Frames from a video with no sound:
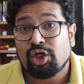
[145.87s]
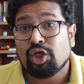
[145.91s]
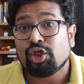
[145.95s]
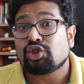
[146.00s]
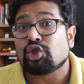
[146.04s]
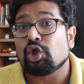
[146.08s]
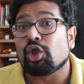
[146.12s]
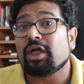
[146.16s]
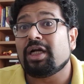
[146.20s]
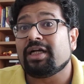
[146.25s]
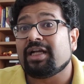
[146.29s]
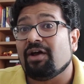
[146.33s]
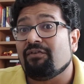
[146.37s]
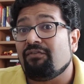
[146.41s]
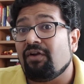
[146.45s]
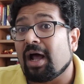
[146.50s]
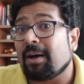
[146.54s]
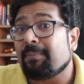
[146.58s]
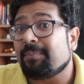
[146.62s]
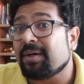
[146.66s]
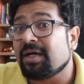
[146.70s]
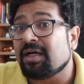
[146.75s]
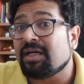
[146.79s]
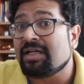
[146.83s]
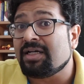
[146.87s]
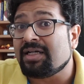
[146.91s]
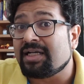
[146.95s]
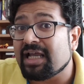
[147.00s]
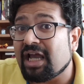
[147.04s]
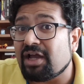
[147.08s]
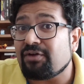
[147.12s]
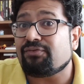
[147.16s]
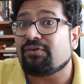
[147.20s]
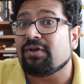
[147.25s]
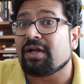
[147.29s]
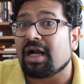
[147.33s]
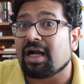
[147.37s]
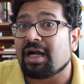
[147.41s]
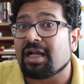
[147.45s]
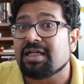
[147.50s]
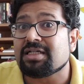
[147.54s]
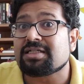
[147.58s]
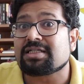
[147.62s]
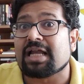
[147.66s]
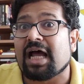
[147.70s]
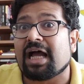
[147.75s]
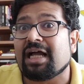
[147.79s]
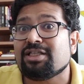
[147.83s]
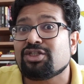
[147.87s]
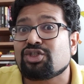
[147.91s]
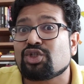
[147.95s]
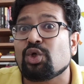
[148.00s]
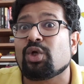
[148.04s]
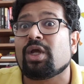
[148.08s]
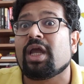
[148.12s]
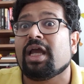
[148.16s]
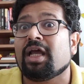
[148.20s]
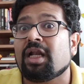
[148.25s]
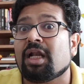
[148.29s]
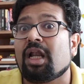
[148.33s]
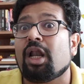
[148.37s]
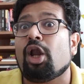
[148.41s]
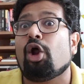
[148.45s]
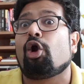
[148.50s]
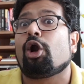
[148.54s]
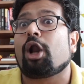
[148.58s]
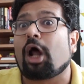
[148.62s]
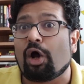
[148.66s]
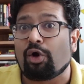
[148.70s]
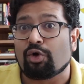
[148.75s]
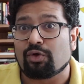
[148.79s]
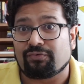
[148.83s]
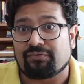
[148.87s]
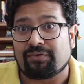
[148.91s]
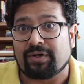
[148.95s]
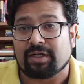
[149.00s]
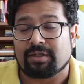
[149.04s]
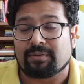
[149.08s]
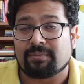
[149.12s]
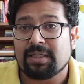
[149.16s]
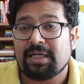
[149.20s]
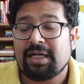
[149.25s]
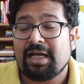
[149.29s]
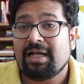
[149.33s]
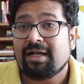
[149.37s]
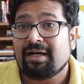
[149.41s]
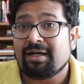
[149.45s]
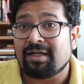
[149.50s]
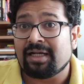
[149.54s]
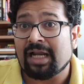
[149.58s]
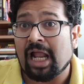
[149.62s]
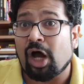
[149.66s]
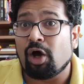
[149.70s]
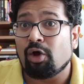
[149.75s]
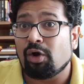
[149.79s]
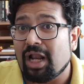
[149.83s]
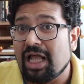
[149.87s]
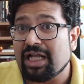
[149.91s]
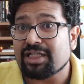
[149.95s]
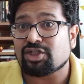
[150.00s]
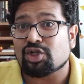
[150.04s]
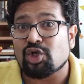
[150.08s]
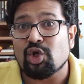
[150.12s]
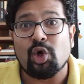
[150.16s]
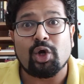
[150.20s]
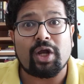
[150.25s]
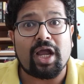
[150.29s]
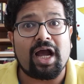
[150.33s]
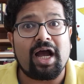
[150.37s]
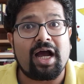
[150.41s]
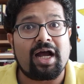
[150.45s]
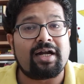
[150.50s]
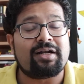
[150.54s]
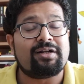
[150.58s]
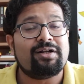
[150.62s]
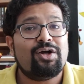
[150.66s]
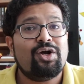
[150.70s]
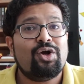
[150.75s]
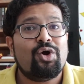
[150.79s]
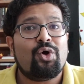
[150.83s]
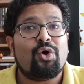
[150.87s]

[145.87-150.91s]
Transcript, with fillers: So the developer definitely stands to gain a lot out of it. Now let's look at